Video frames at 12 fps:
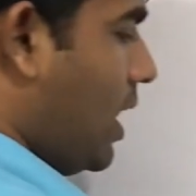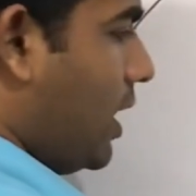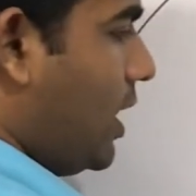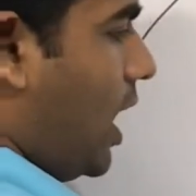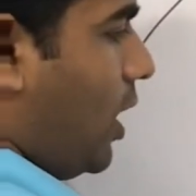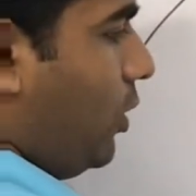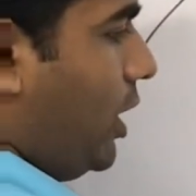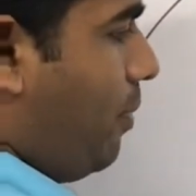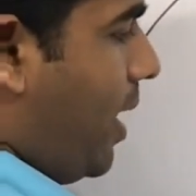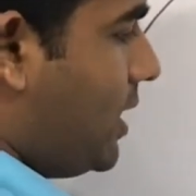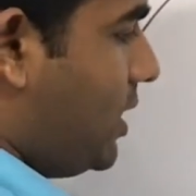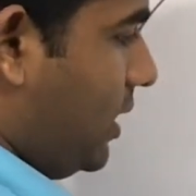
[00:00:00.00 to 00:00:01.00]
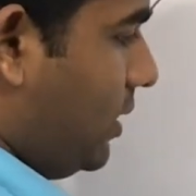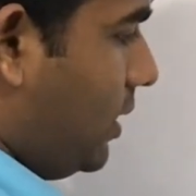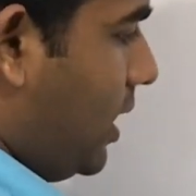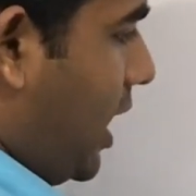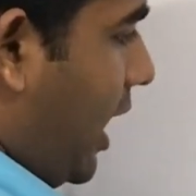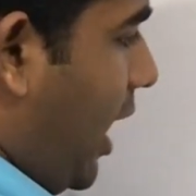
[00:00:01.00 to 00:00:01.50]
now imagine
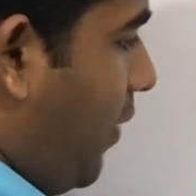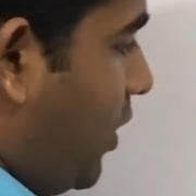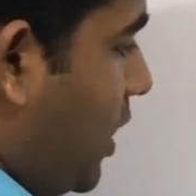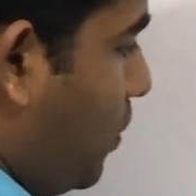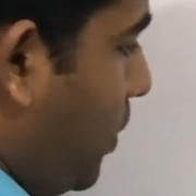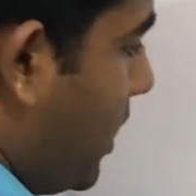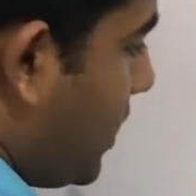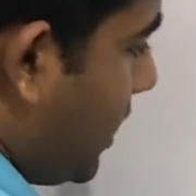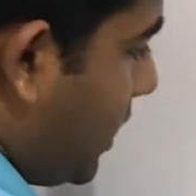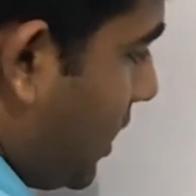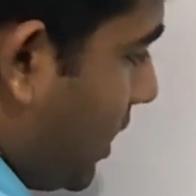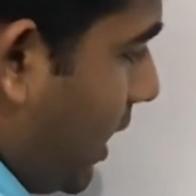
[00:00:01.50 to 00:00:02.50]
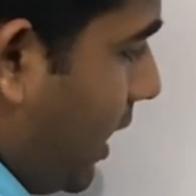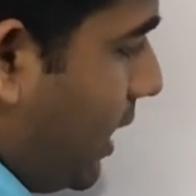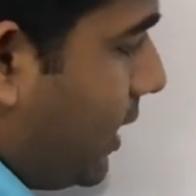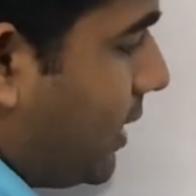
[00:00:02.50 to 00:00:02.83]
if this person's uh,